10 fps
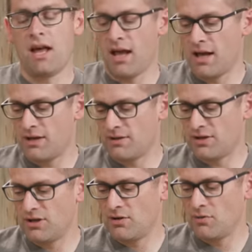and
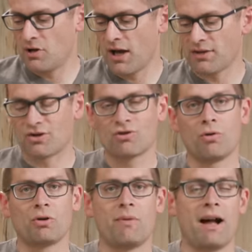to cut the
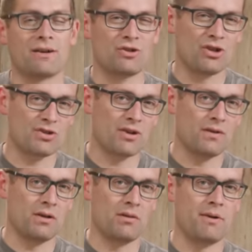shoulder back just a
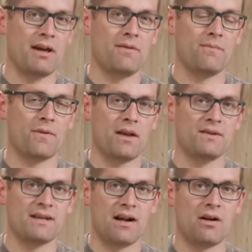little bit
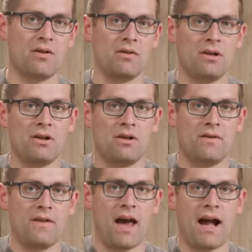until
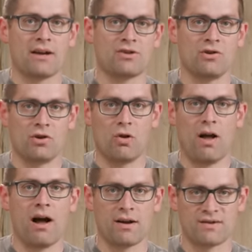the action
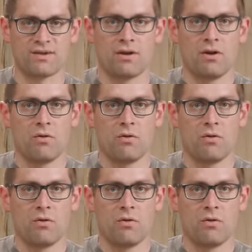clocks